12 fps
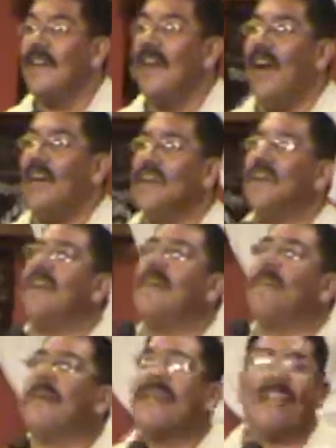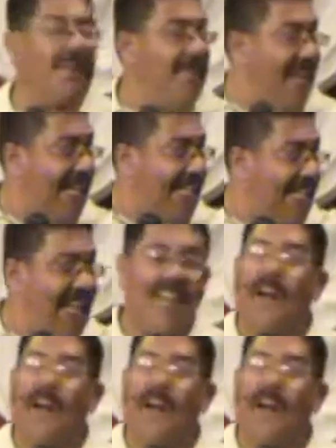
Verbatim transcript: Are you going to become like they